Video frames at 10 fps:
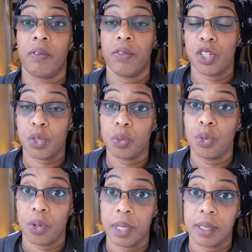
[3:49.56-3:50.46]
visual
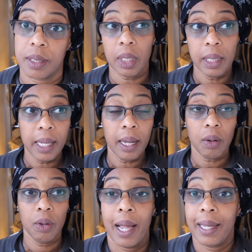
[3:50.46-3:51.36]
noise.
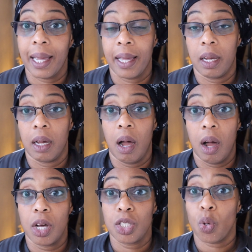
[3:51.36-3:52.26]
Now, I get
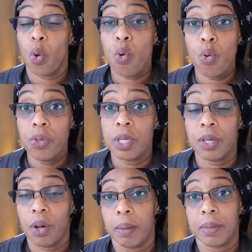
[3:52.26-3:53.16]
asked all the
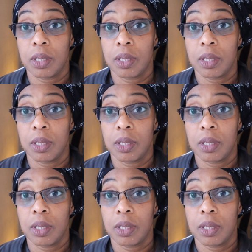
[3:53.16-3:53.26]
time,